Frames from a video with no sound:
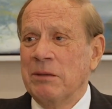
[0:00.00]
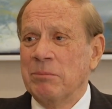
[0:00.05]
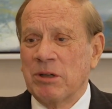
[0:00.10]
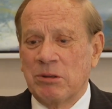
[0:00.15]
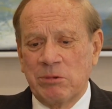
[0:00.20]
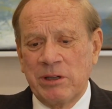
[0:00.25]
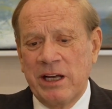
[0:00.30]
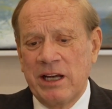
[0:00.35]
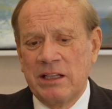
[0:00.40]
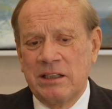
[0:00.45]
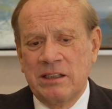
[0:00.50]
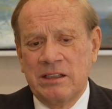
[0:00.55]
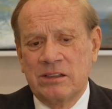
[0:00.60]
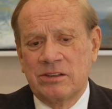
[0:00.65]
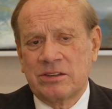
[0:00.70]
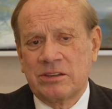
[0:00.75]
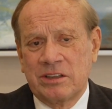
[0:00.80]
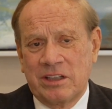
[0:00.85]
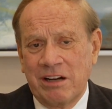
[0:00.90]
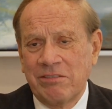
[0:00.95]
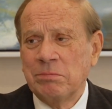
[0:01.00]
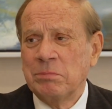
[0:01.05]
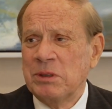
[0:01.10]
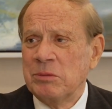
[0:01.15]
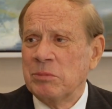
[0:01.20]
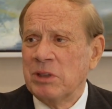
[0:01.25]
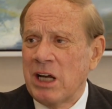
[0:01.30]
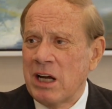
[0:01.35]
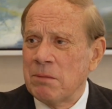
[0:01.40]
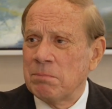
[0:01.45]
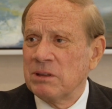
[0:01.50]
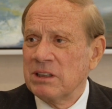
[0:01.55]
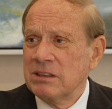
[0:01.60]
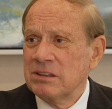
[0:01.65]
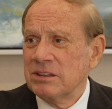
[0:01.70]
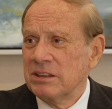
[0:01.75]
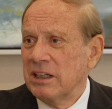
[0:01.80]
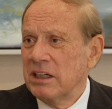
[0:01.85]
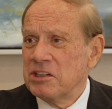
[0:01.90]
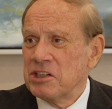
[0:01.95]
but we had these government monopolies
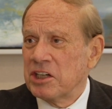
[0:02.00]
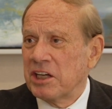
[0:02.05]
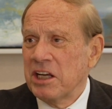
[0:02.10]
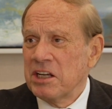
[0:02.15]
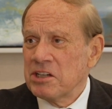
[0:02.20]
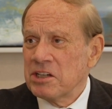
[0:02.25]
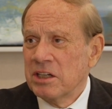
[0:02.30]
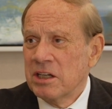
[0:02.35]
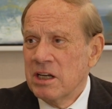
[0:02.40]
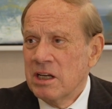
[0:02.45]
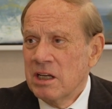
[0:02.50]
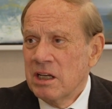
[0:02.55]
in education